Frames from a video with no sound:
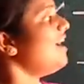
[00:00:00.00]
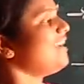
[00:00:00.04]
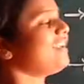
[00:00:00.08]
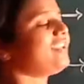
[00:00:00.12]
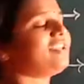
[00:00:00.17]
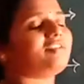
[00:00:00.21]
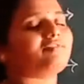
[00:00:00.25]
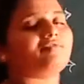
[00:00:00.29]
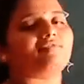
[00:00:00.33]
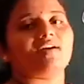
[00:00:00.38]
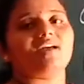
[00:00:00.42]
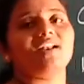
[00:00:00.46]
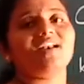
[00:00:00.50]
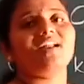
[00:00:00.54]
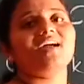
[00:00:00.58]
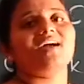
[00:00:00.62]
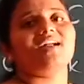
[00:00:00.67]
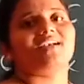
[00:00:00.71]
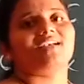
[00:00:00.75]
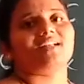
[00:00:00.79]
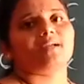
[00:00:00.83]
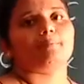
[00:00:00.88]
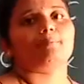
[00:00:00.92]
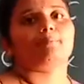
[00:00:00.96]
given
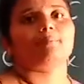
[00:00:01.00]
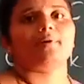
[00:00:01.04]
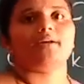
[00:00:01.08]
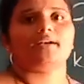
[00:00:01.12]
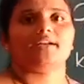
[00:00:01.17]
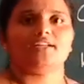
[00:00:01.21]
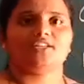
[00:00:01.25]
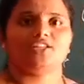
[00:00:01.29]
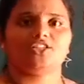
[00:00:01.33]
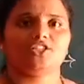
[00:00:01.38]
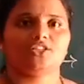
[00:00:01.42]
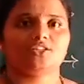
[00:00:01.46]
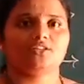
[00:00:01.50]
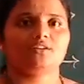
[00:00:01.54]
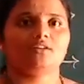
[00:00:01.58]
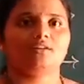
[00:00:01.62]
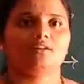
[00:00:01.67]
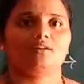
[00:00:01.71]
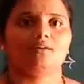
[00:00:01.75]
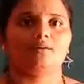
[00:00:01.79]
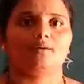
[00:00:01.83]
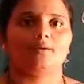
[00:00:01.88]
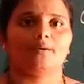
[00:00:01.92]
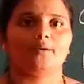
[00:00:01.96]

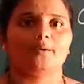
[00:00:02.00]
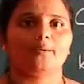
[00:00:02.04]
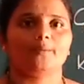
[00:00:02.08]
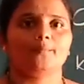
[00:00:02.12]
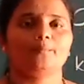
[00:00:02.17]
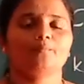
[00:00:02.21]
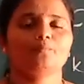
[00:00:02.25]
temperature.